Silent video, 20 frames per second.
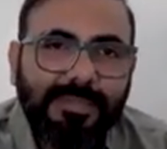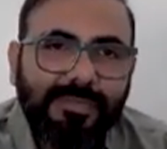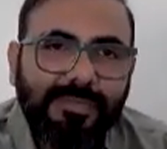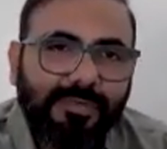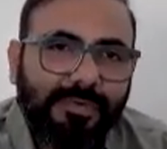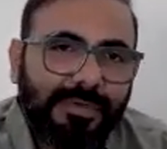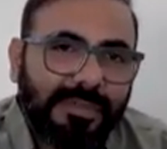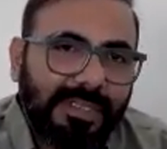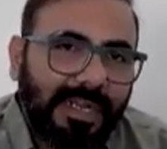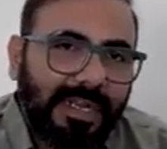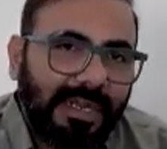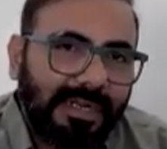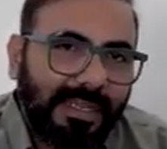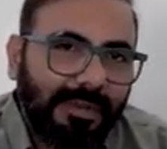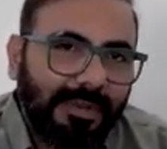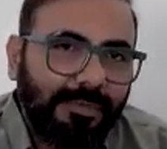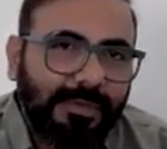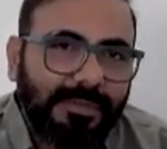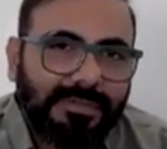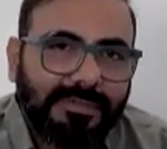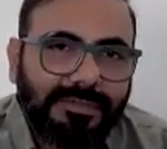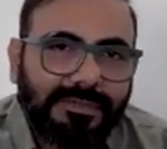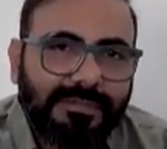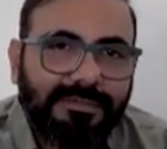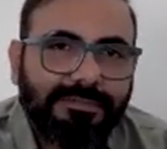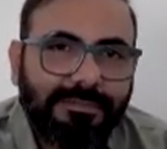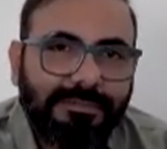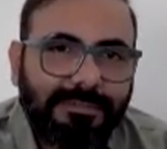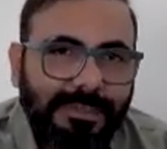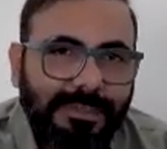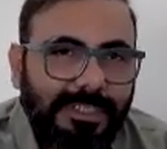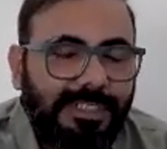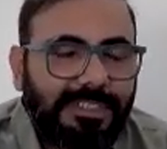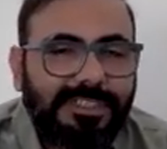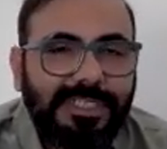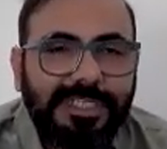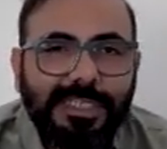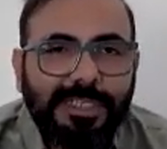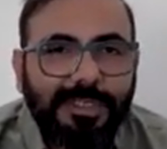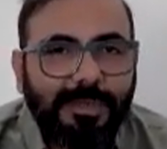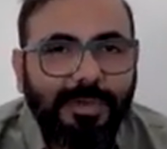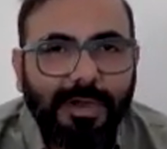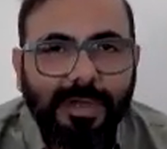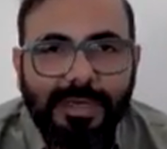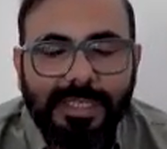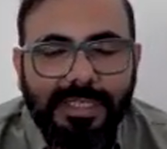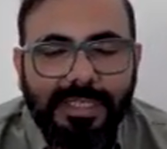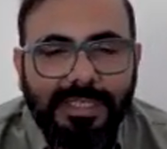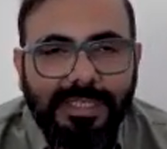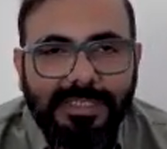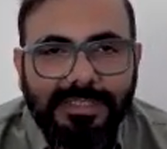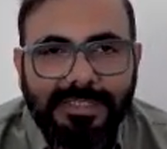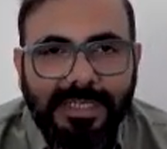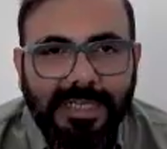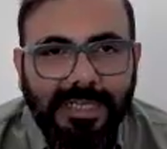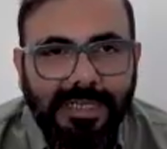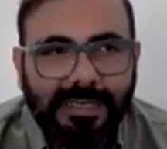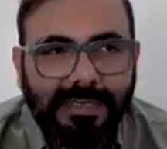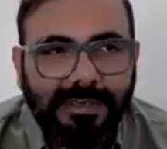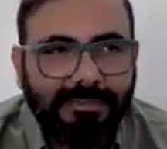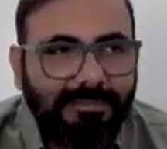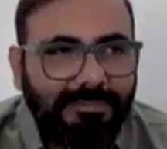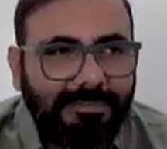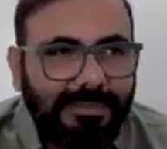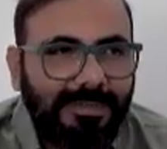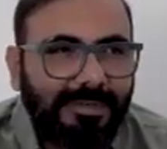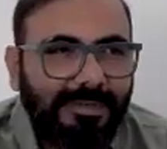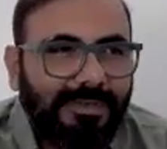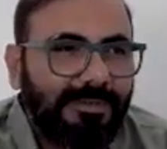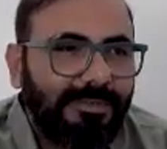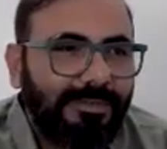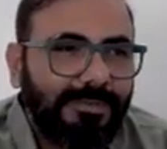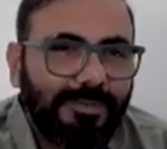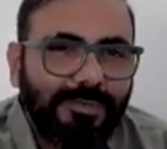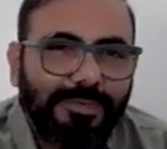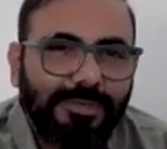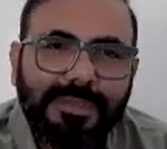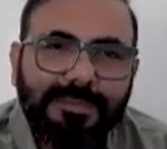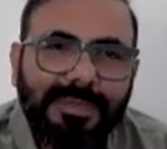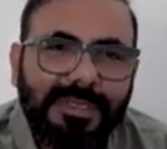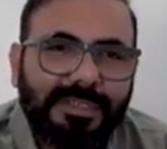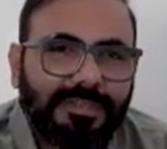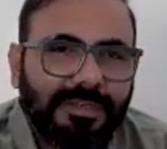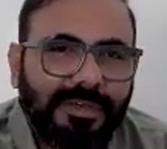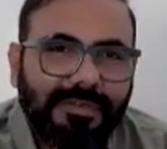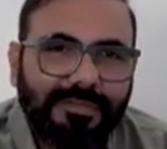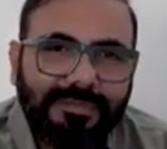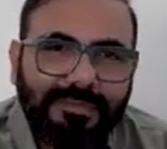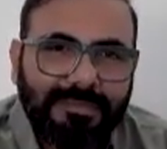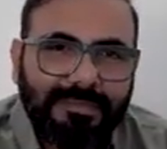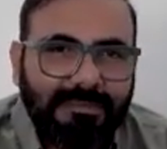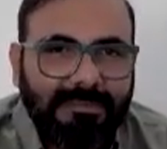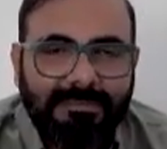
Before that, I was teaching in college and doing bunch of